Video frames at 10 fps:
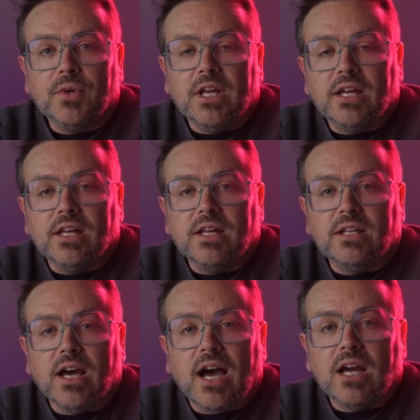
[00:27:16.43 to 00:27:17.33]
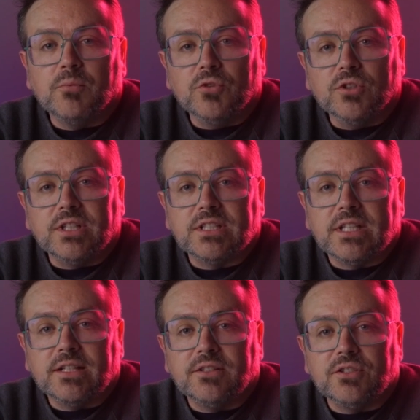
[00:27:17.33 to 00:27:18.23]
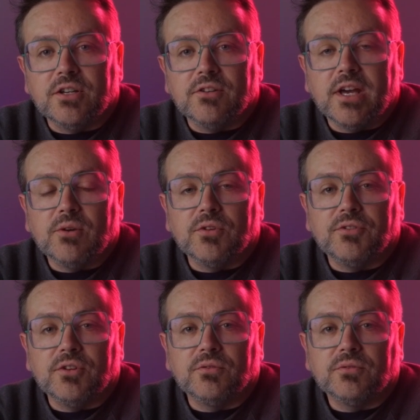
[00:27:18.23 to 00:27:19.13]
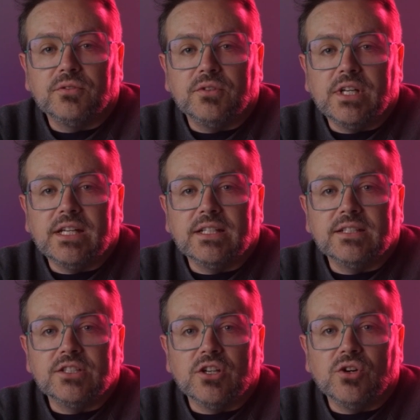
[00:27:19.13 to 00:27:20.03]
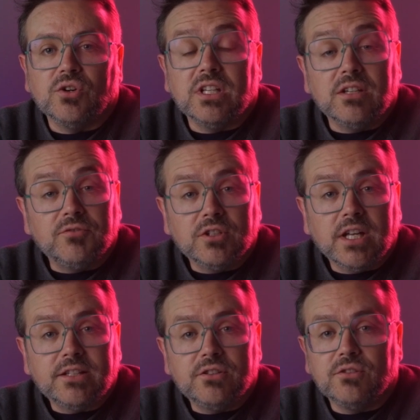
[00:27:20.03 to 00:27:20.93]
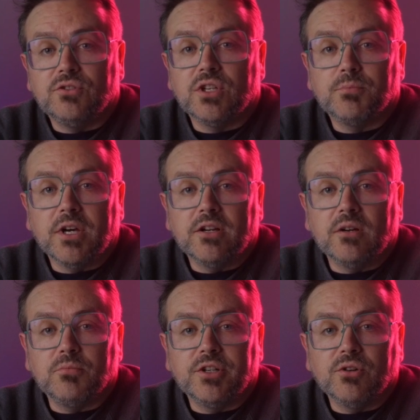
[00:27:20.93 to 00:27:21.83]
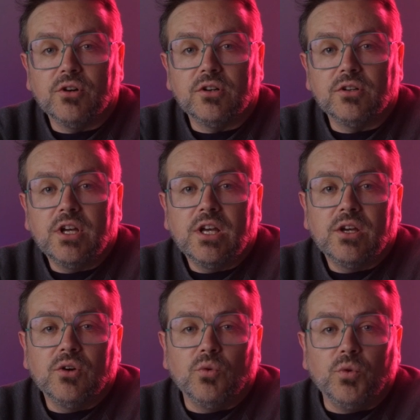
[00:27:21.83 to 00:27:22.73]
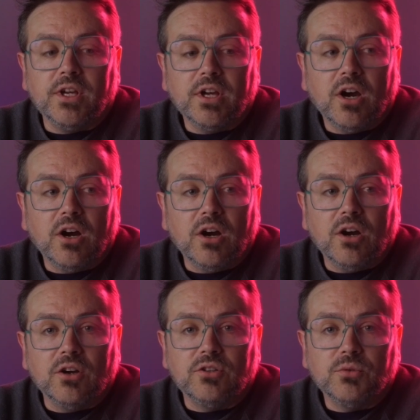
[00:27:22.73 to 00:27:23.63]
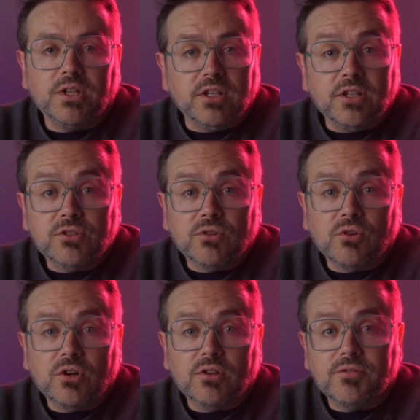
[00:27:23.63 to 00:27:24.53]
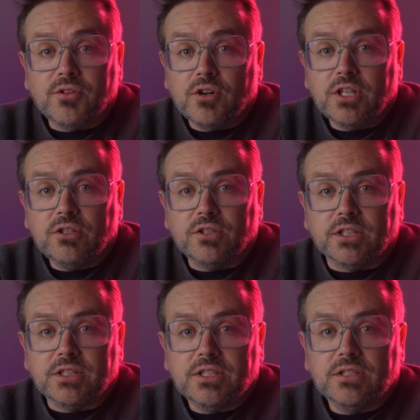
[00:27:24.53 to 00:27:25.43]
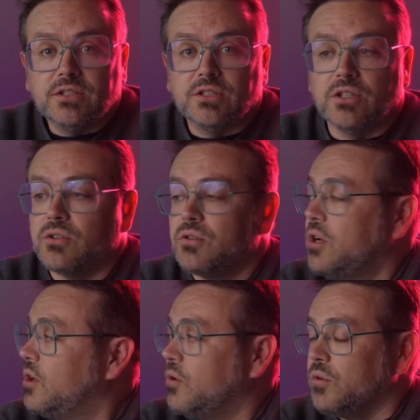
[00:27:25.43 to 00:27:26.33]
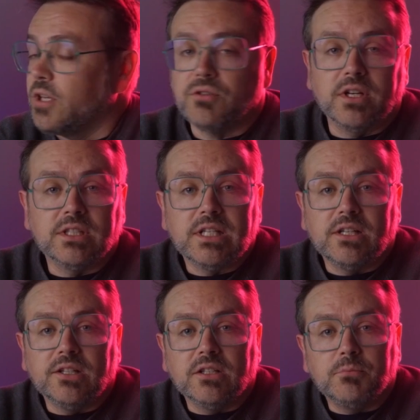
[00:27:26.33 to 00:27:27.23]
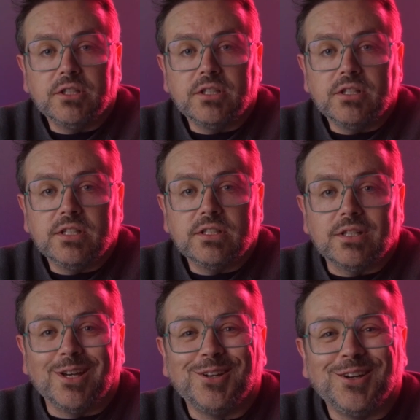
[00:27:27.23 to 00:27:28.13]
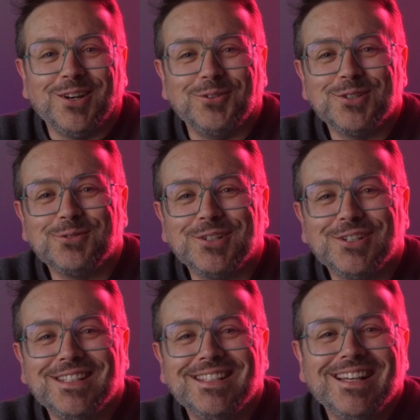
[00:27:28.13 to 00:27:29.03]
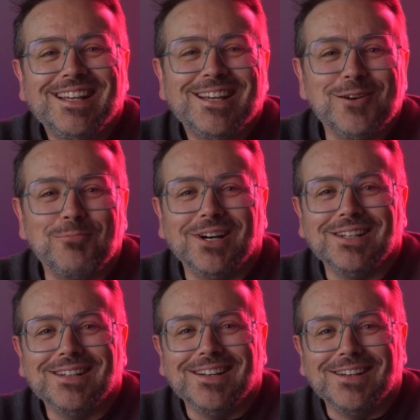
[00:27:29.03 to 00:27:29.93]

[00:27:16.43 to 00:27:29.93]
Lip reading: and I'm really excited to share that with you. And so if you'd like to jump on our pre-order, we are doing an initial order of 30 units. So we're not trying to sell 1 million of these. I wish we could, but